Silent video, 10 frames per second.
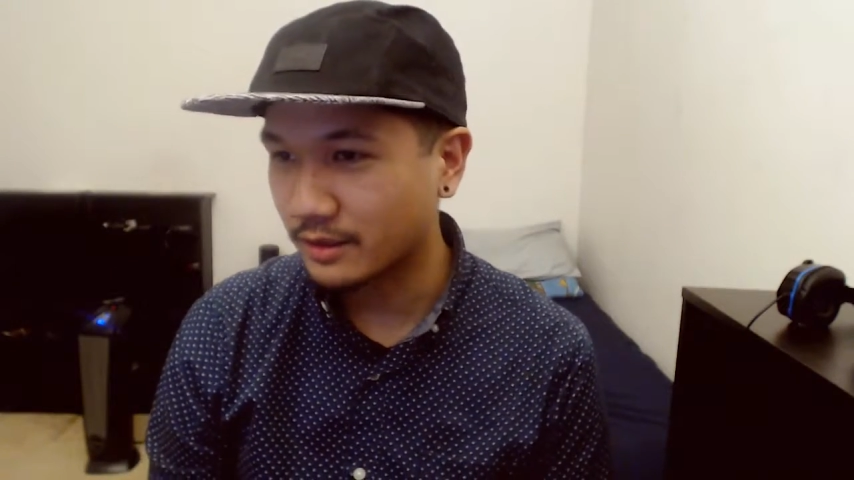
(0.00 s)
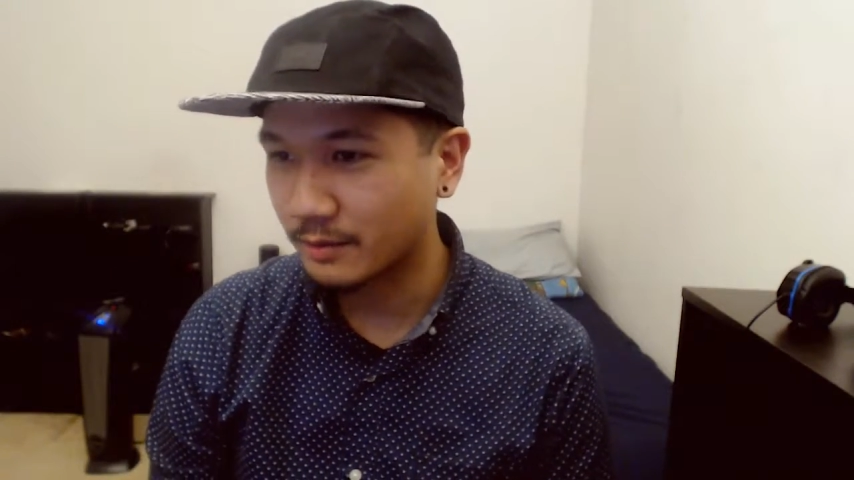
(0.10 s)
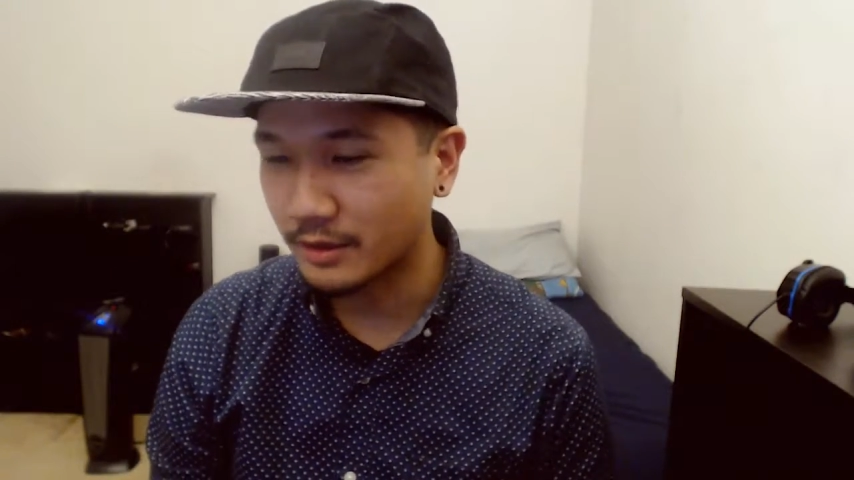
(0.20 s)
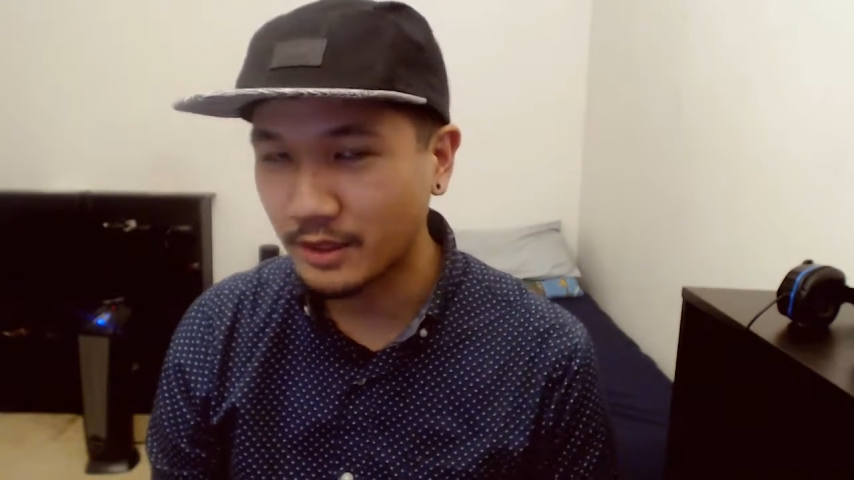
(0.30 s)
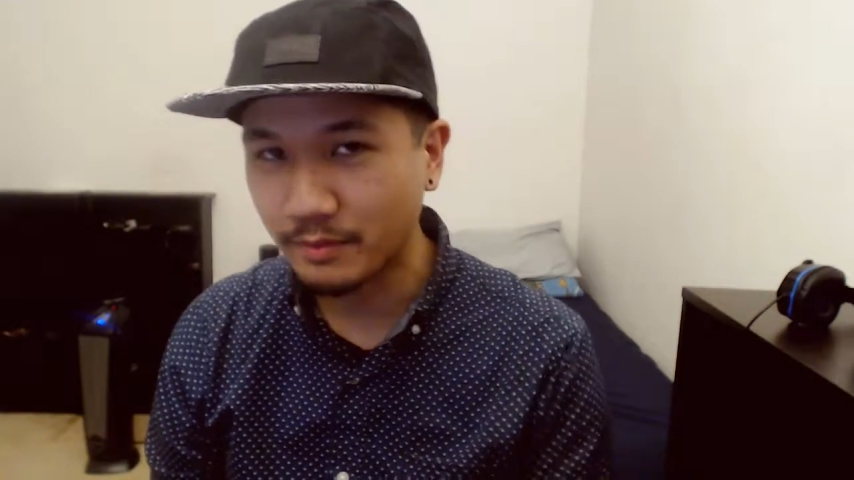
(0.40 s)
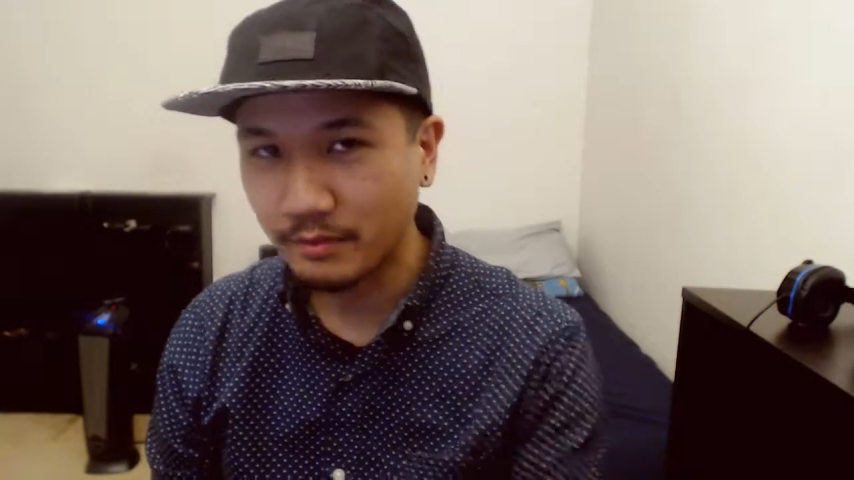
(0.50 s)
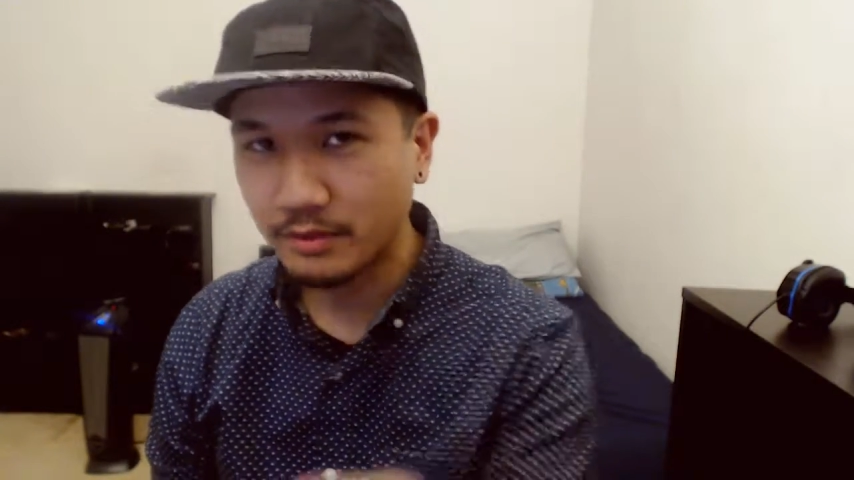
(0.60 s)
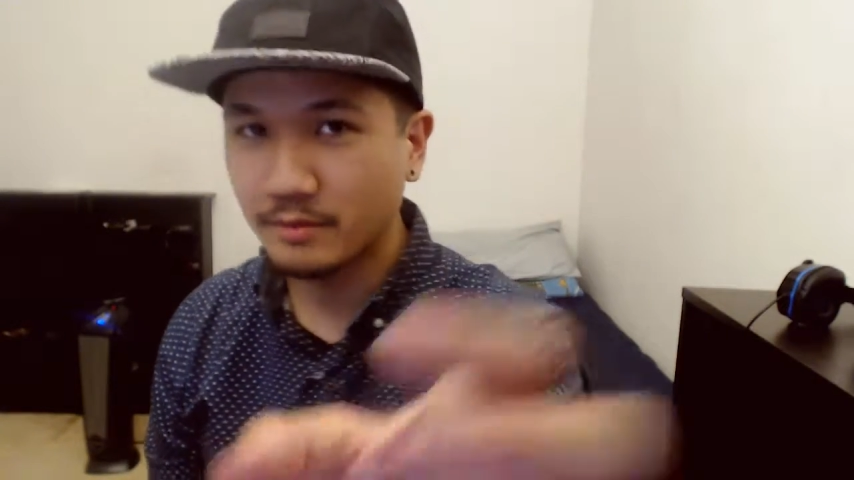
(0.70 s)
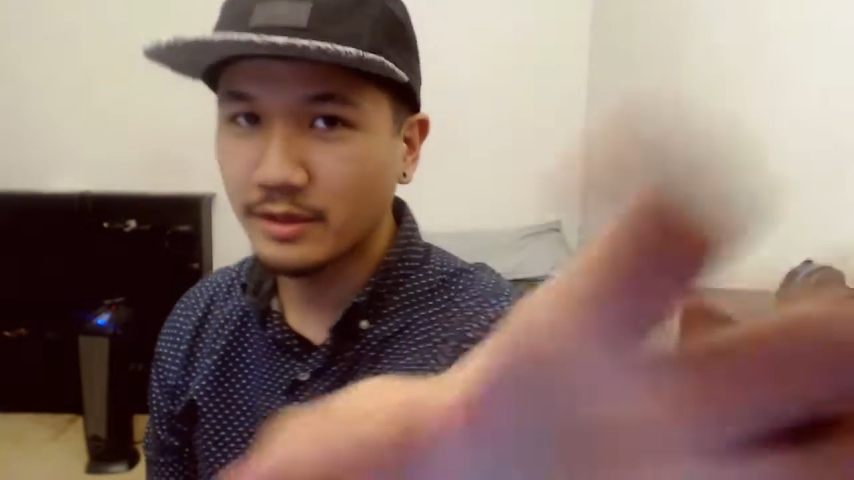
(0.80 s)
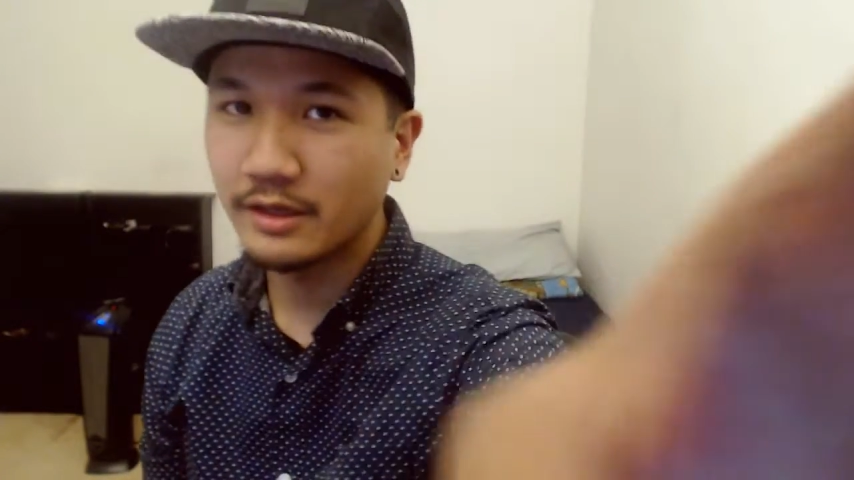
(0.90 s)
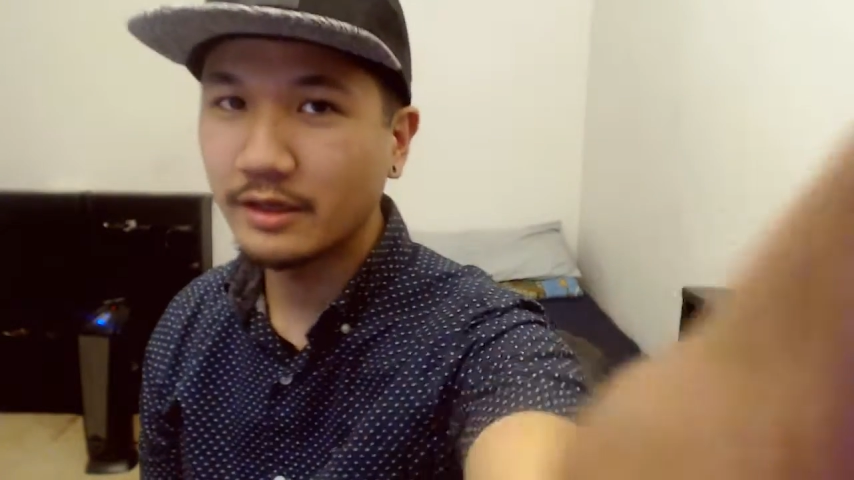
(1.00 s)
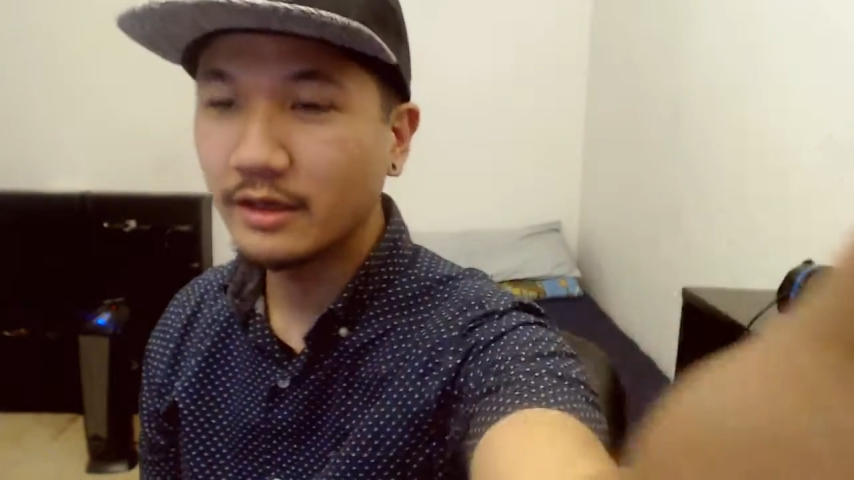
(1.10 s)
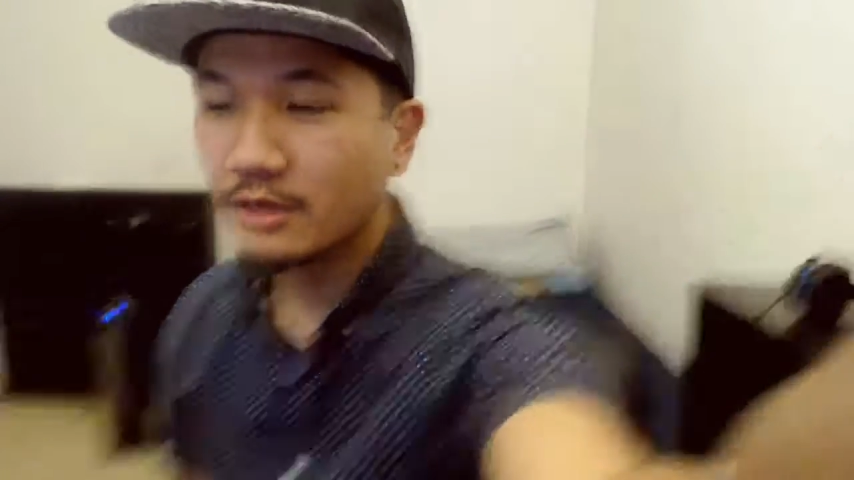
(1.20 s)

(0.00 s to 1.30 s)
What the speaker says: coming up, I'm going to be